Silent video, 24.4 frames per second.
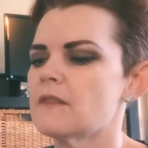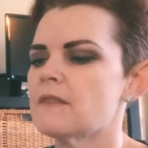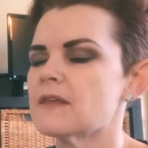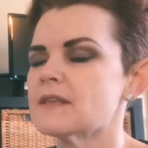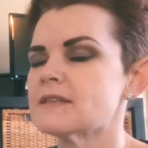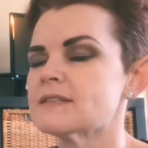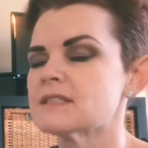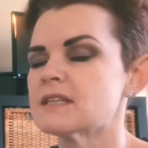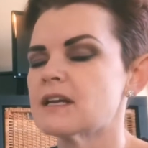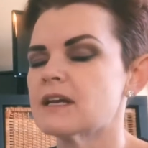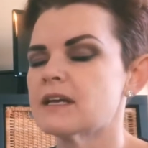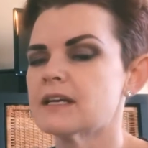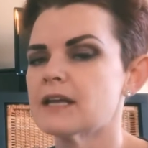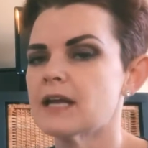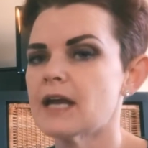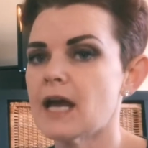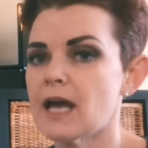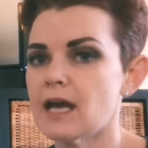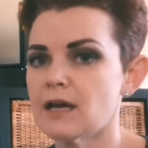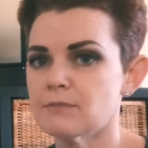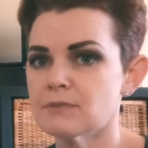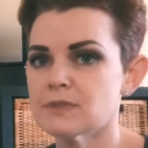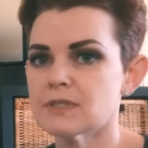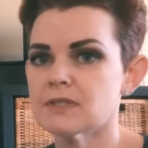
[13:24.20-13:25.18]
That's not
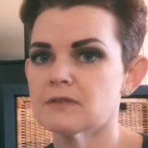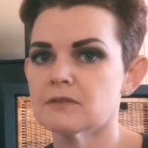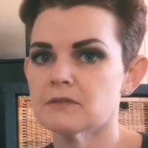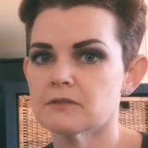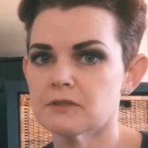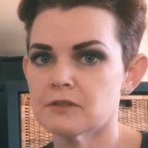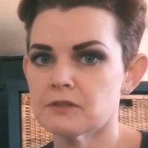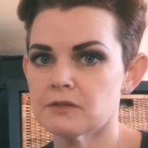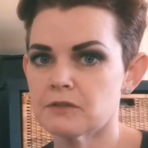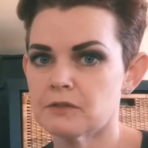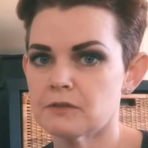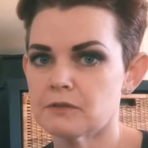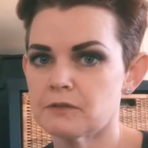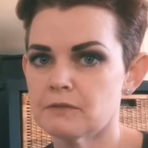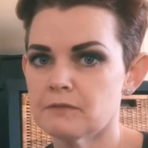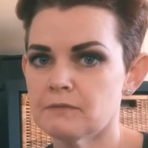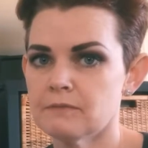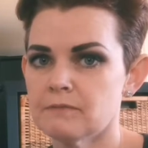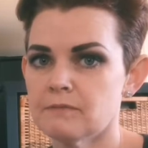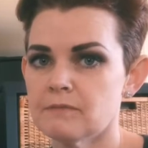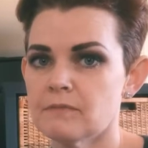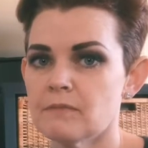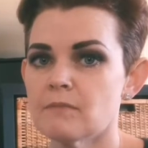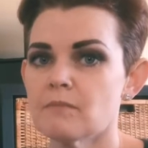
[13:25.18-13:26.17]
absolutely true.
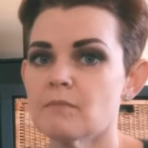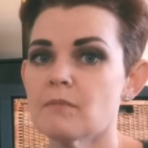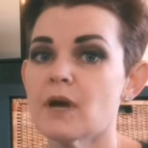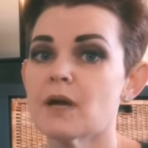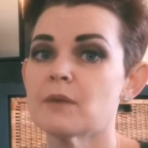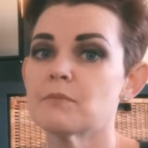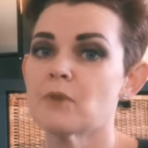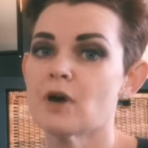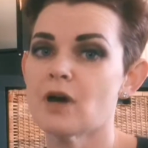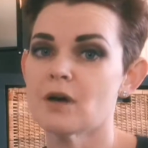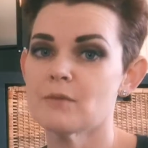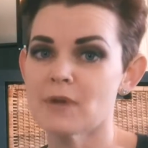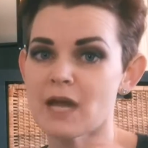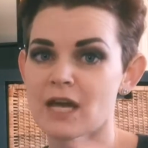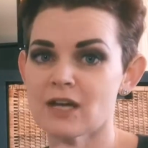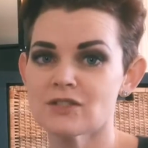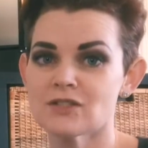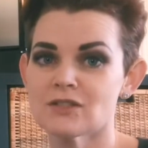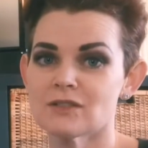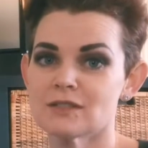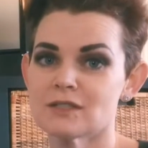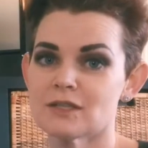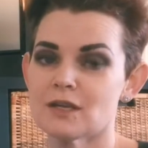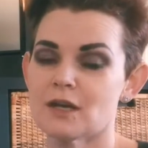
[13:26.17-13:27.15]
My mom
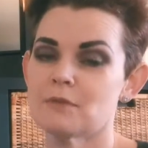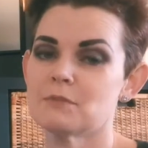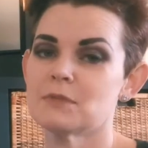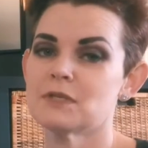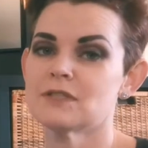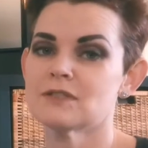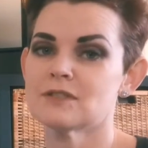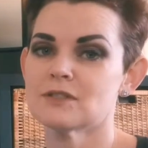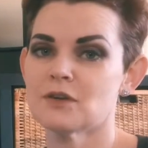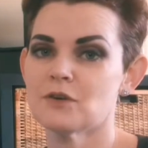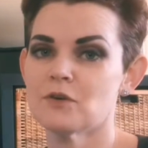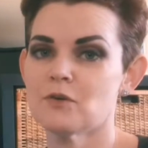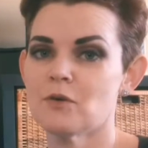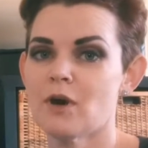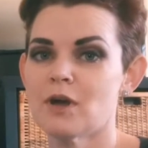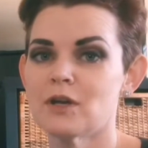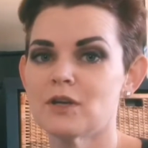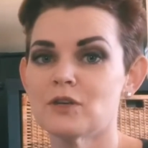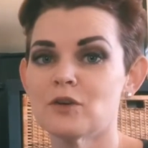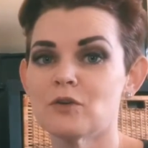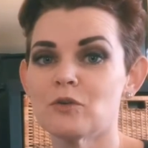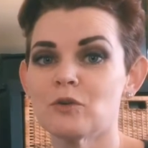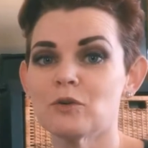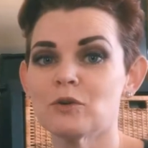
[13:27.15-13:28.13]
actually taught me to sew on
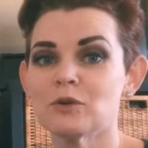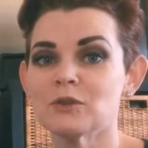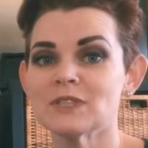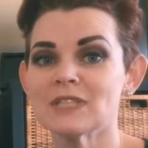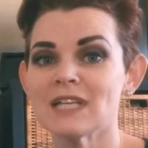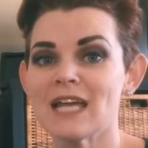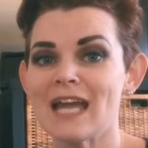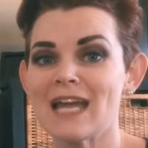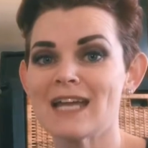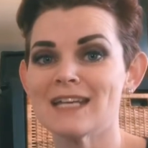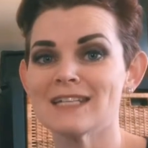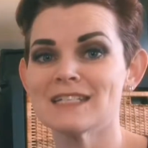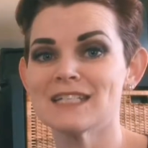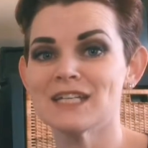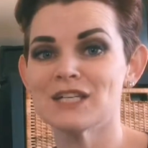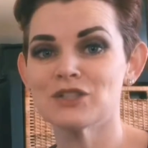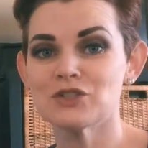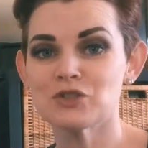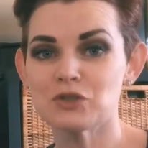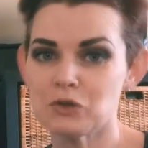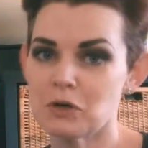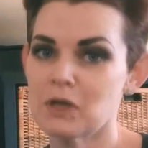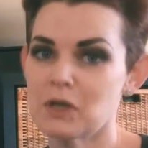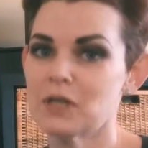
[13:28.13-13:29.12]
an old
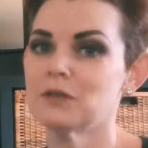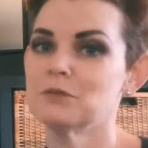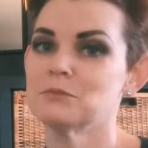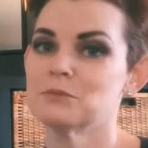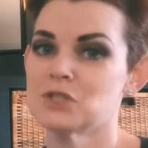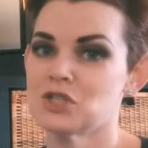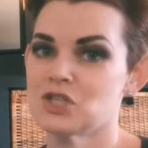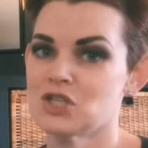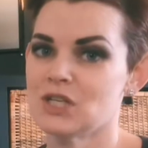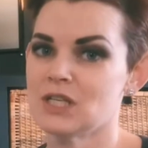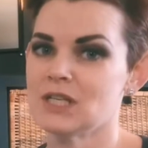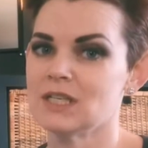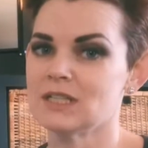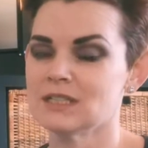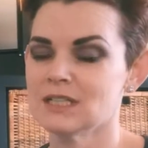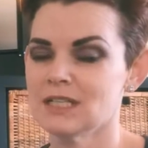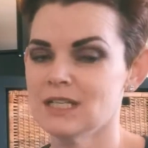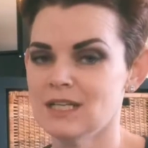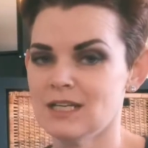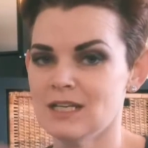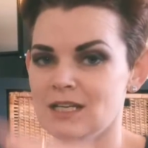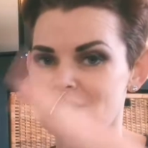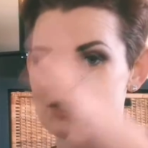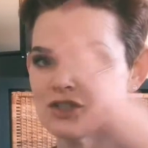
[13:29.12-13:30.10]
antique treadle machine.
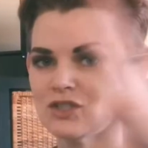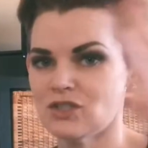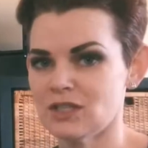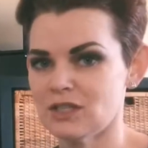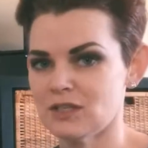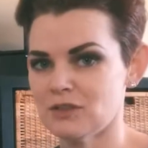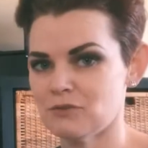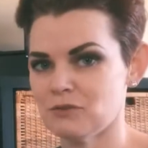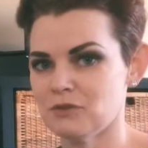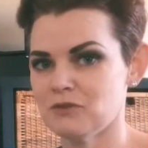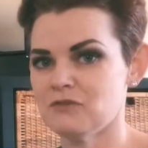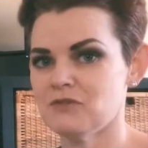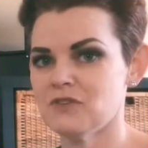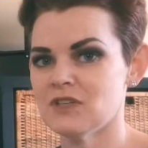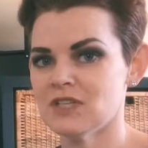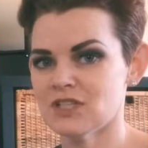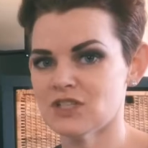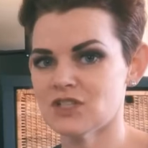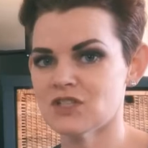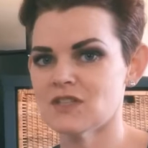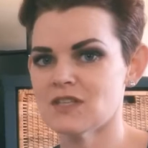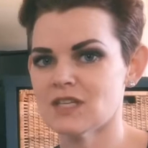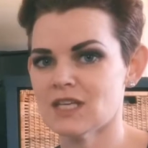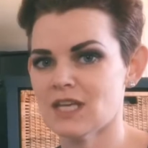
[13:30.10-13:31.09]
She had
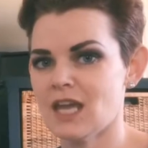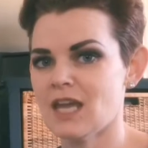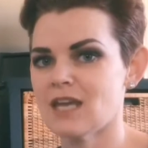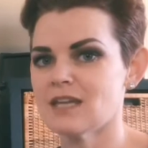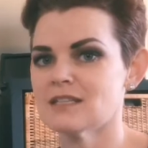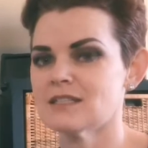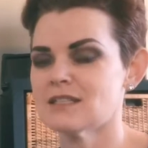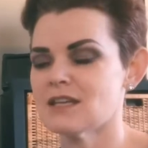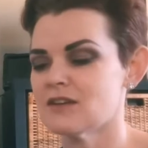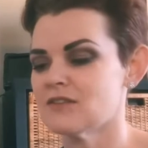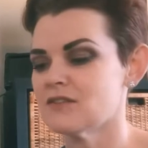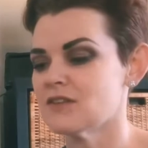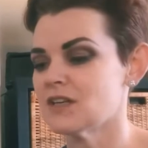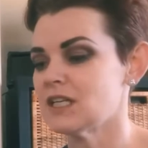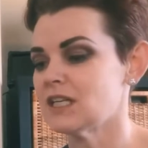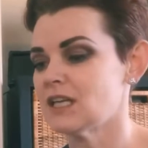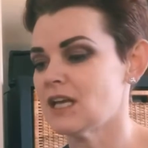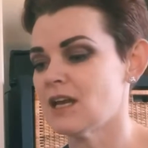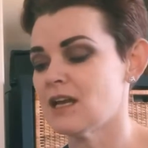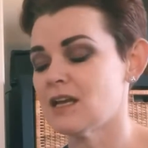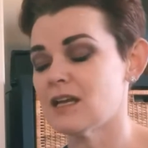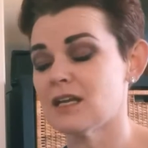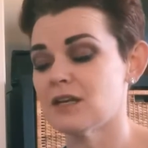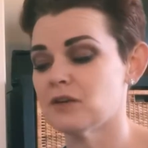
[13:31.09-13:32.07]
refinished the case of it
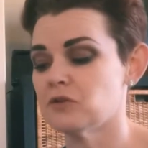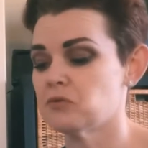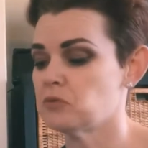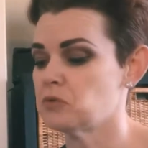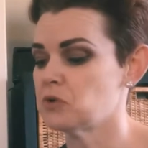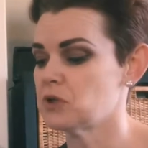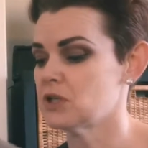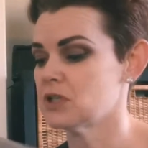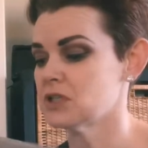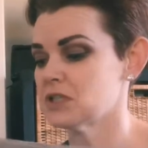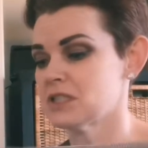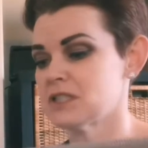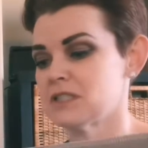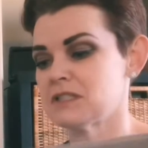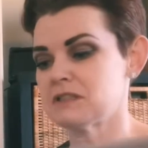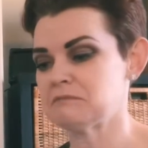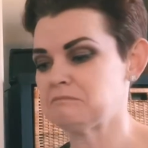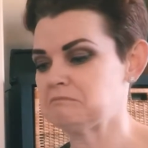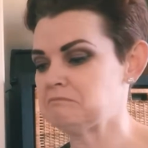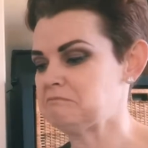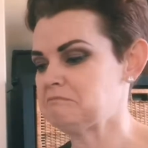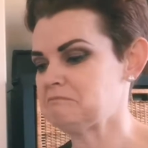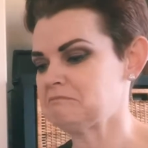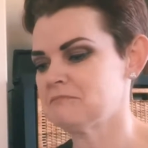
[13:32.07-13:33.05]
and it worked
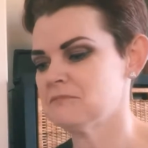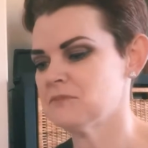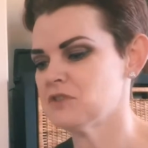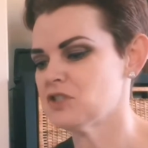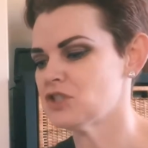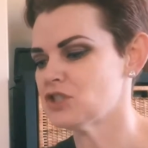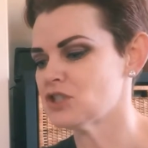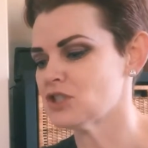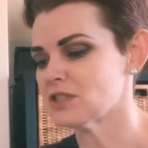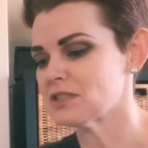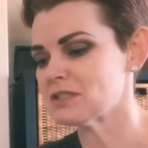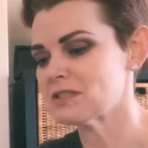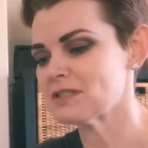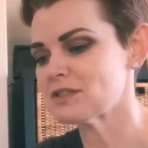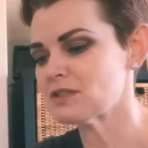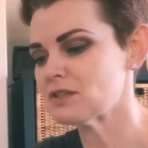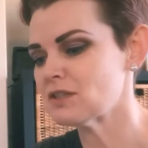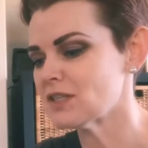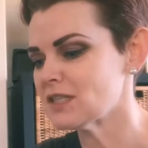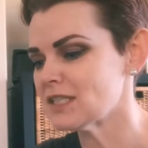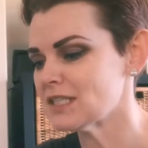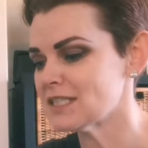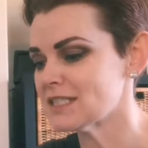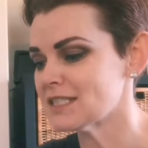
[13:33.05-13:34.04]
just as
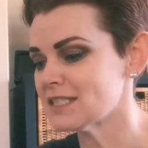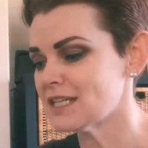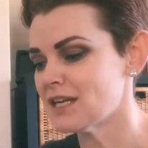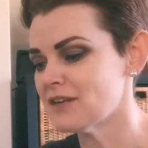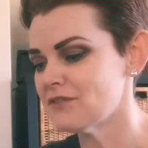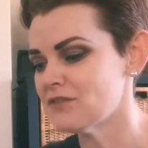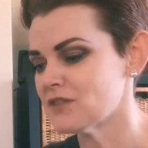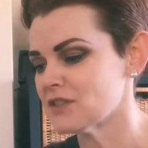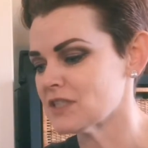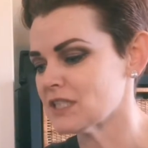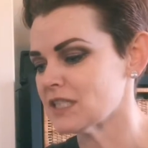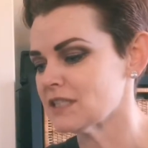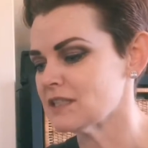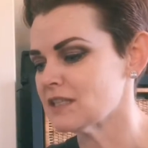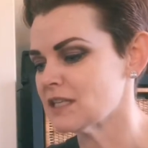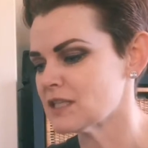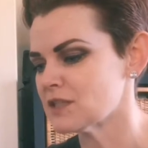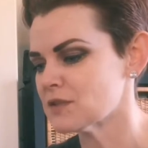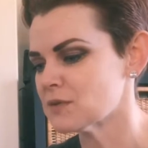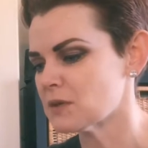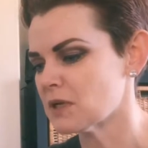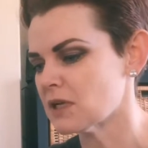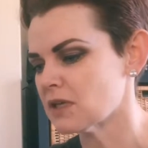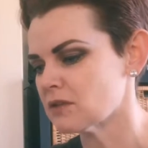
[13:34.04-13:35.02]
good as it ever did, and
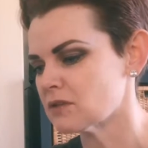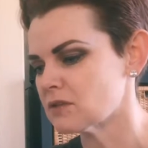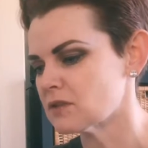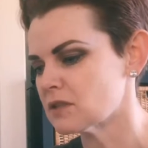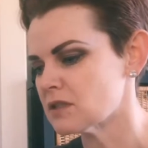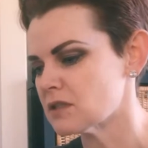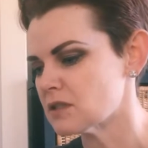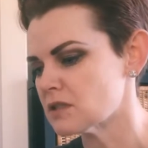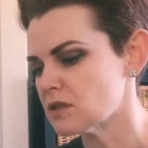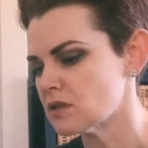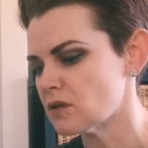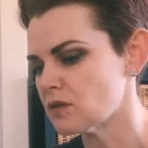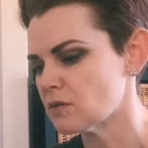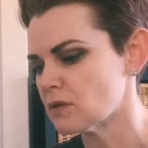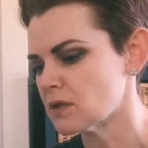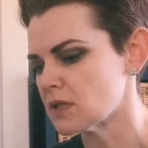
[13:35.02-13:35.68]
that's what I learned to sew